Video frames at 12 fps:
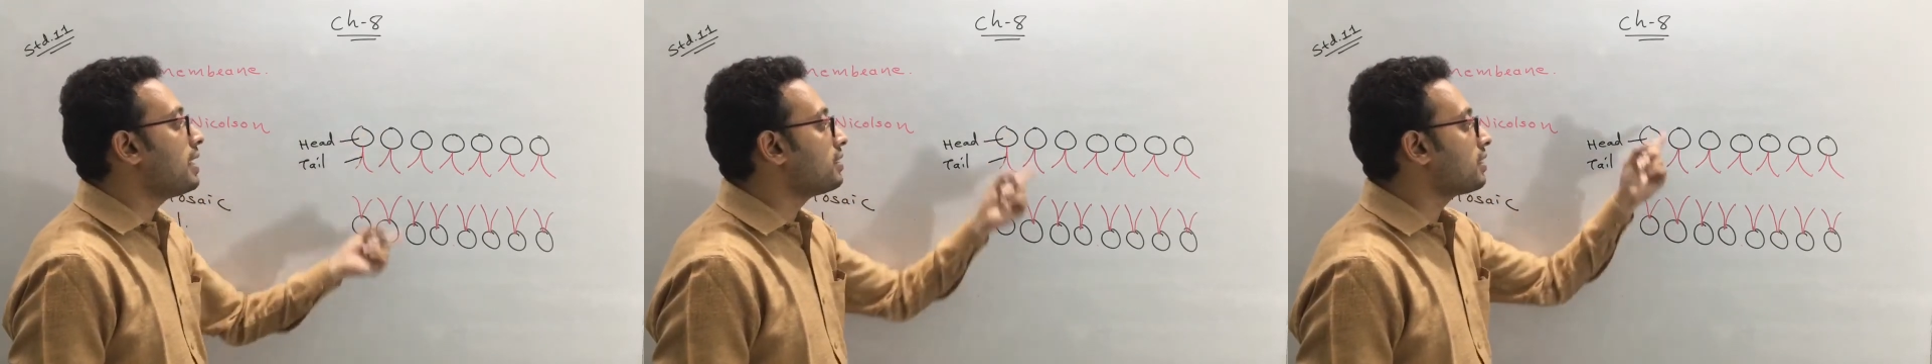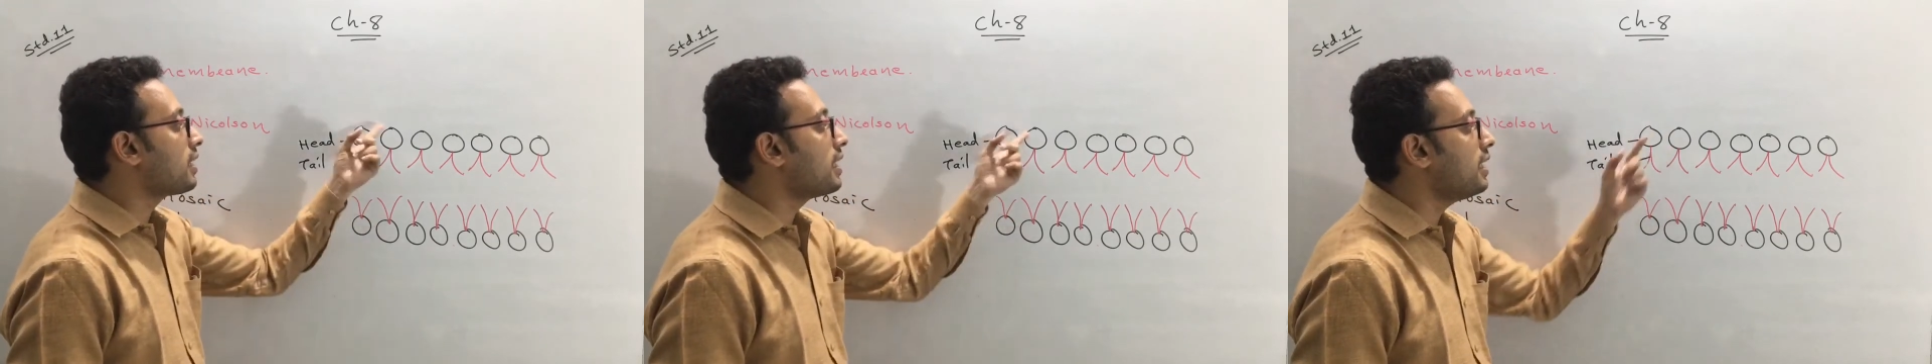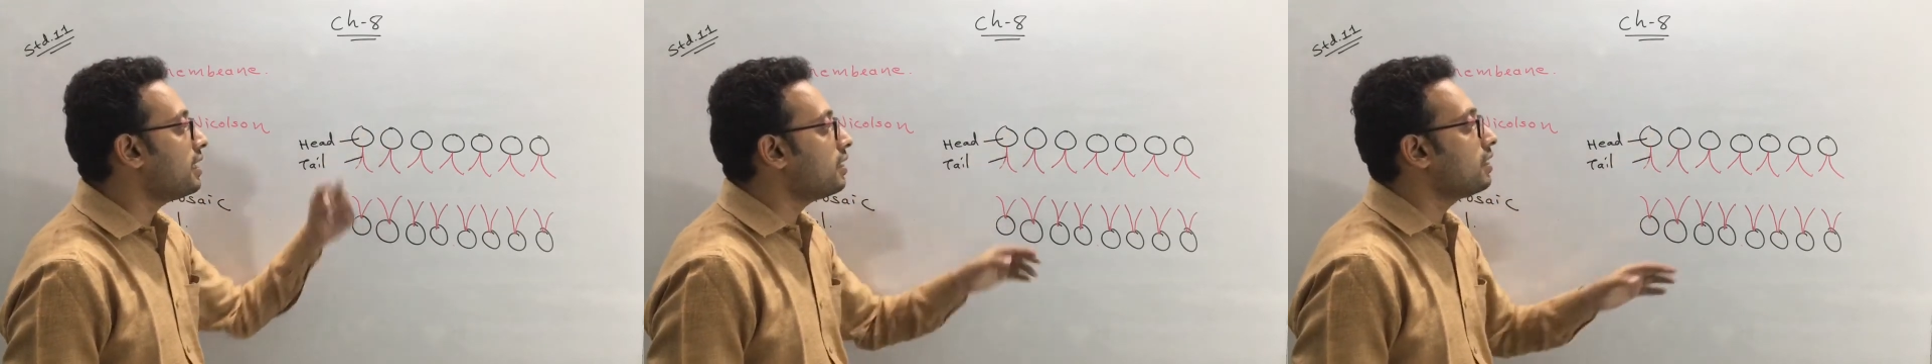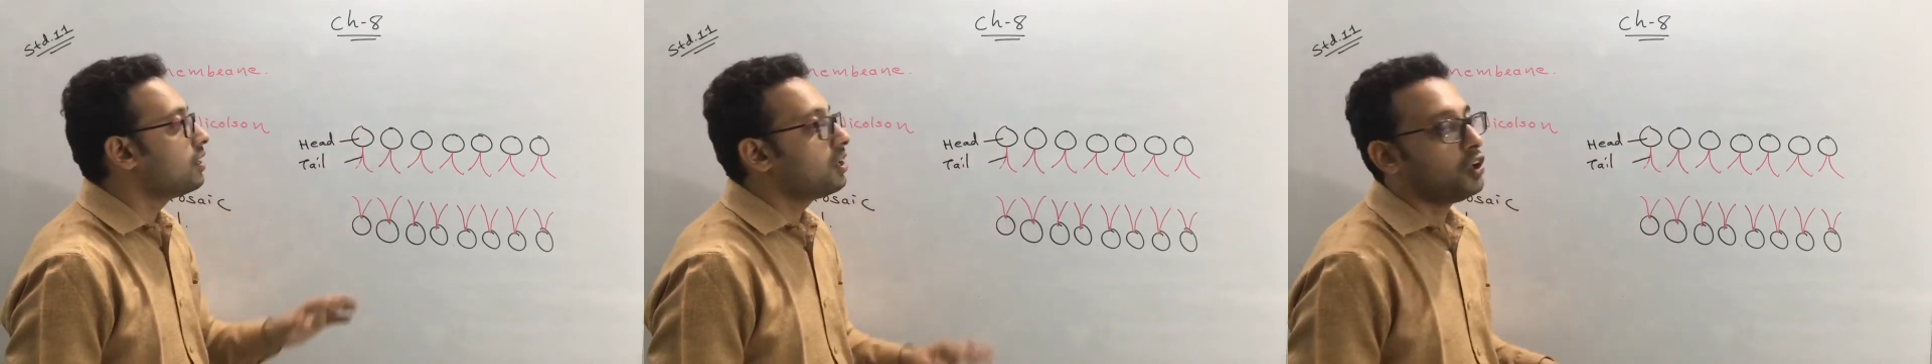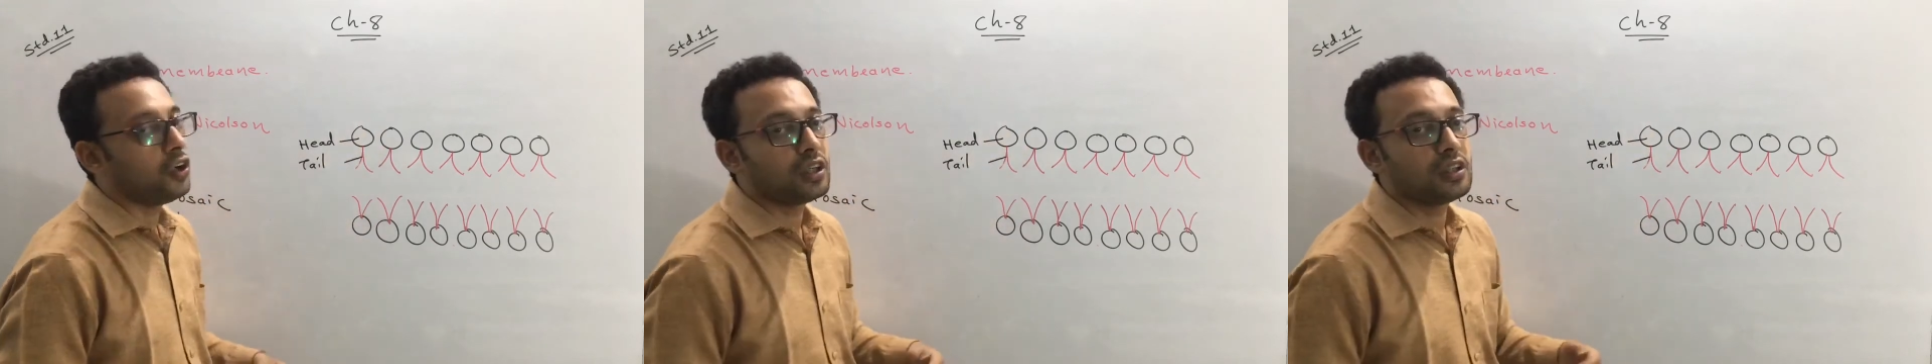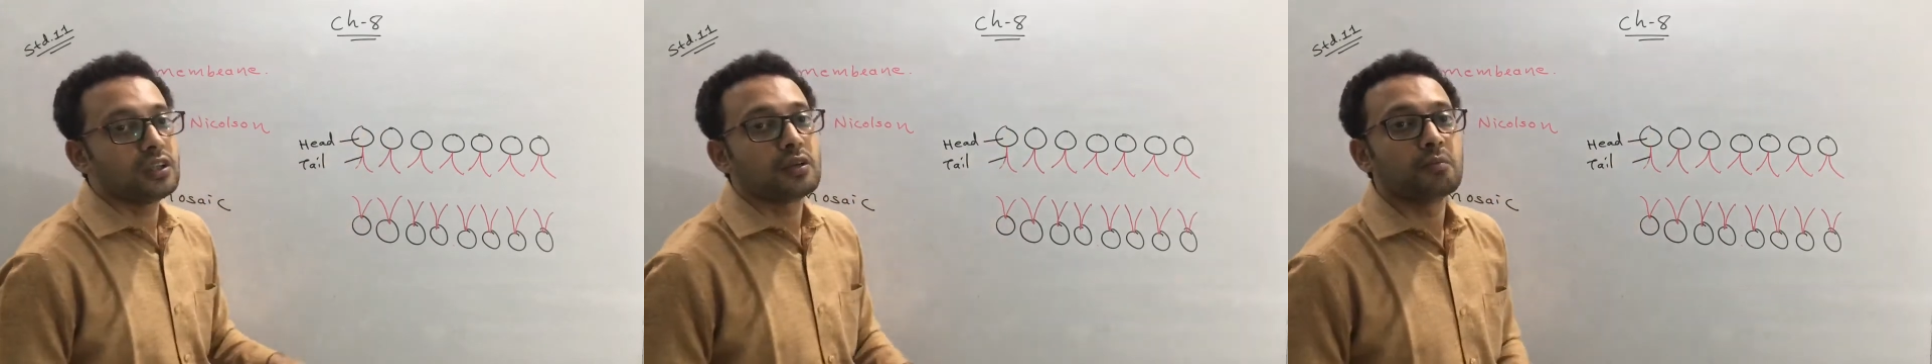the head
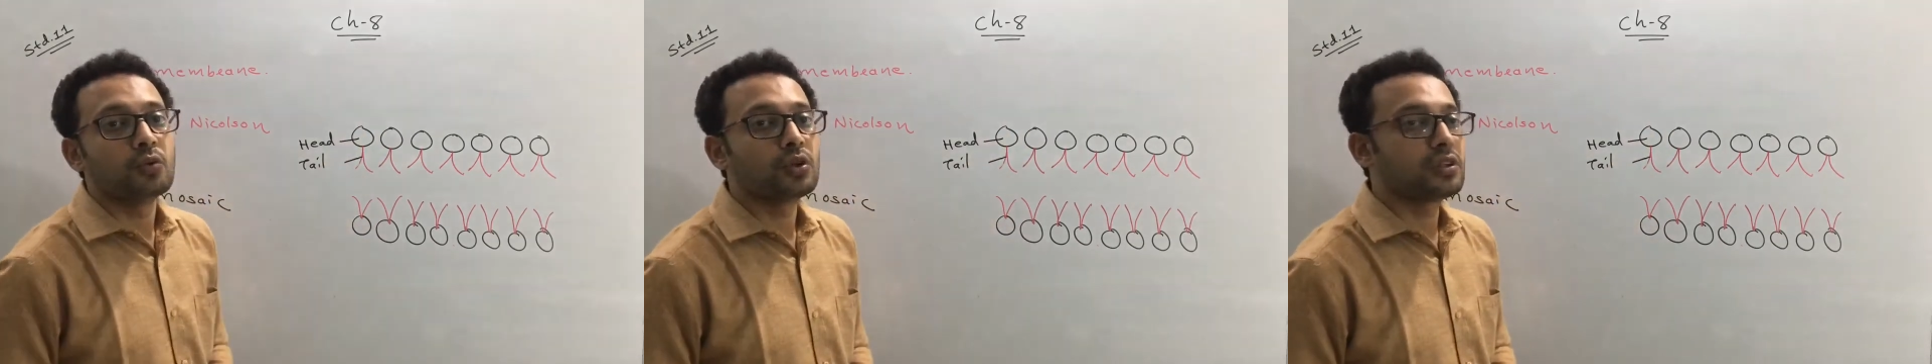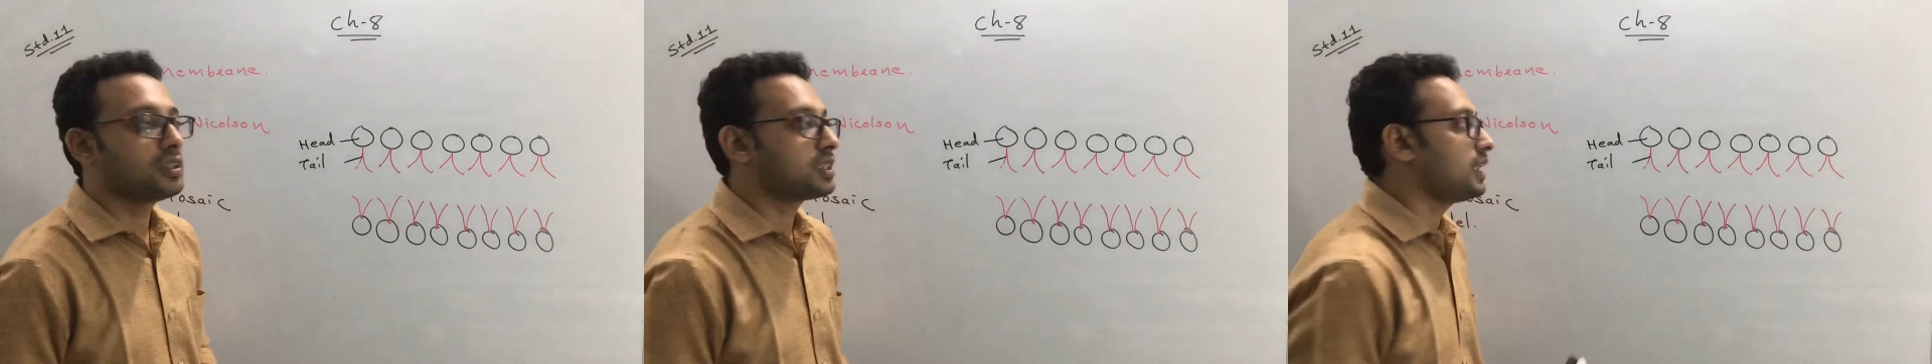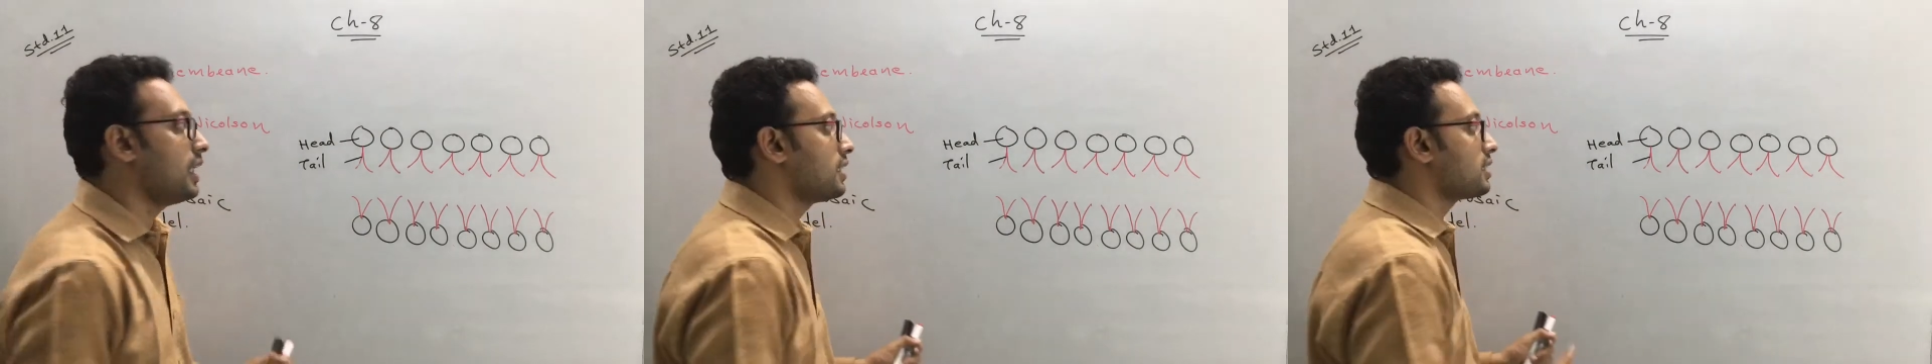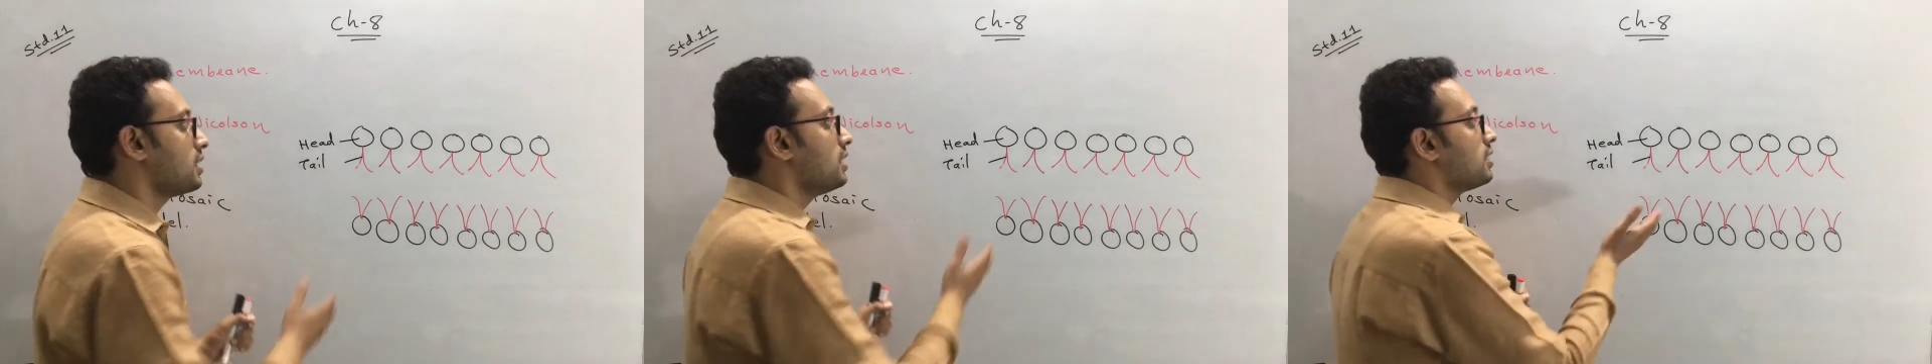on both the sides.